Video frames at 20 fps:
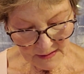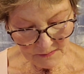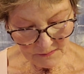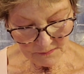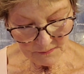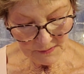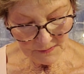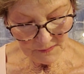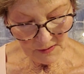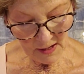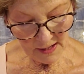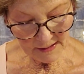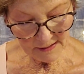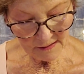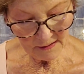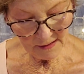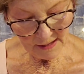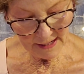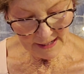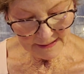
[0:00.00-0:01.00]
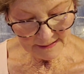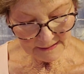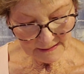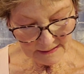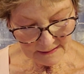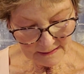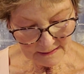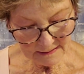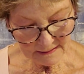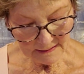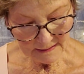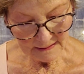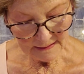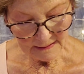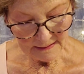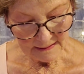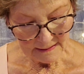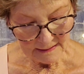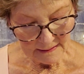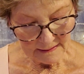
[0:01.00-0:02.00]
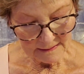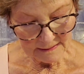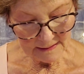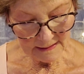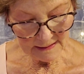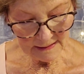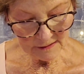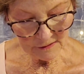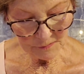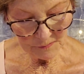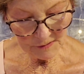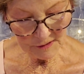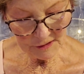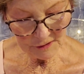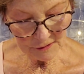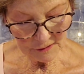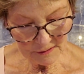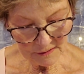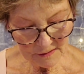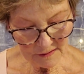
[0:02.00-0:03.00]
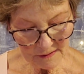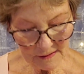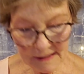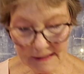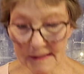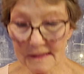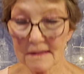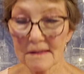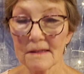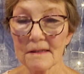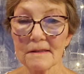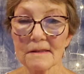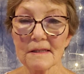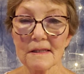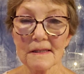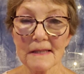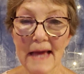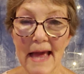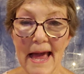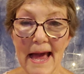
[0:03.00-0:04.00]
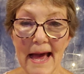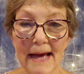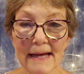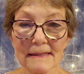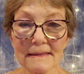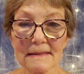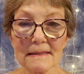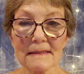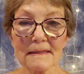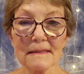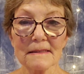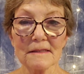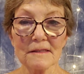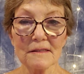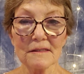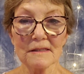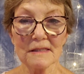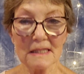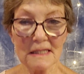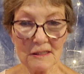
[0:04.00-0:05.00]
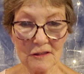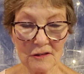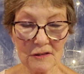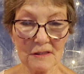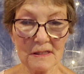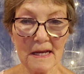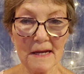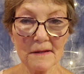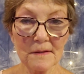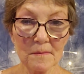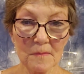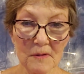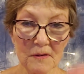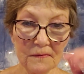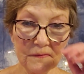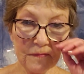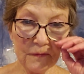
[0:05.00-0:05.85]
We've got to let the intuition and listening to that teaches how to move